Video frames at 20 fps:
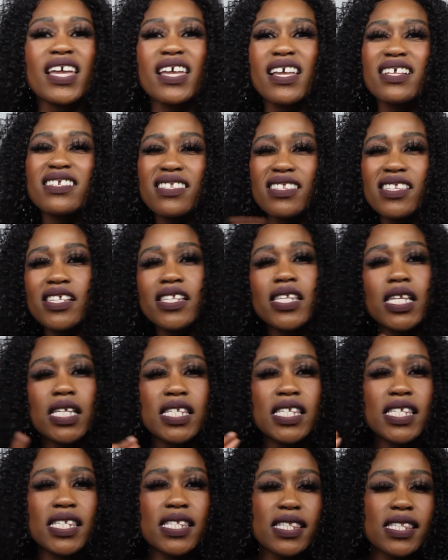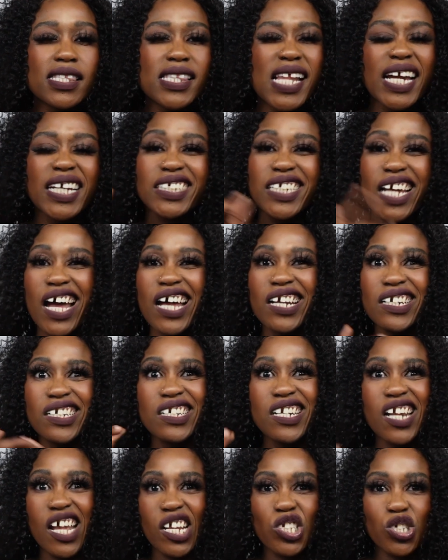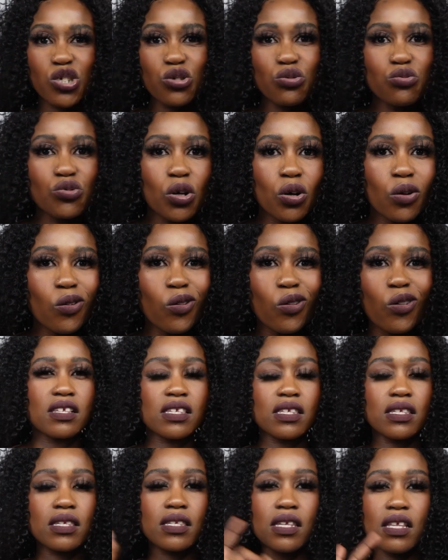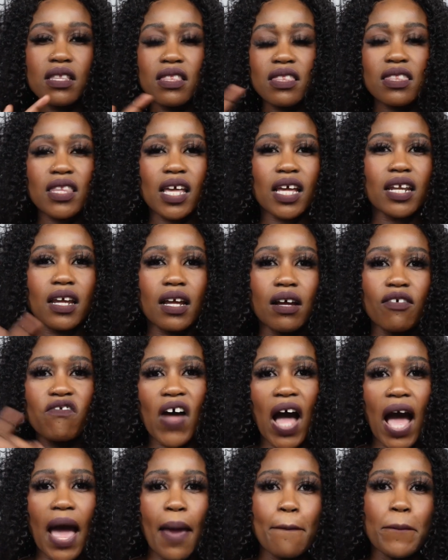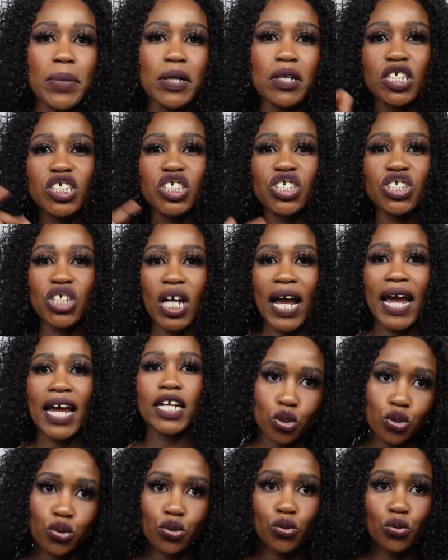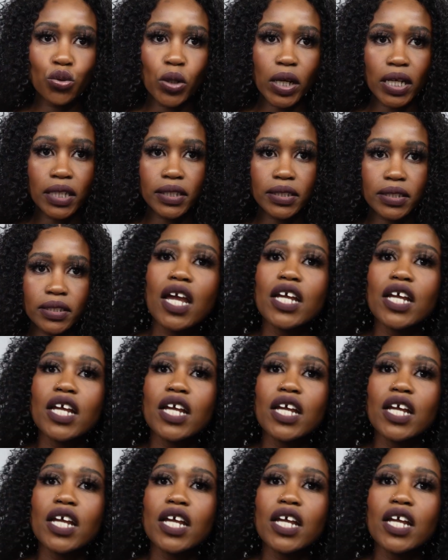is this slight unnatural synthetic fiber shine to it.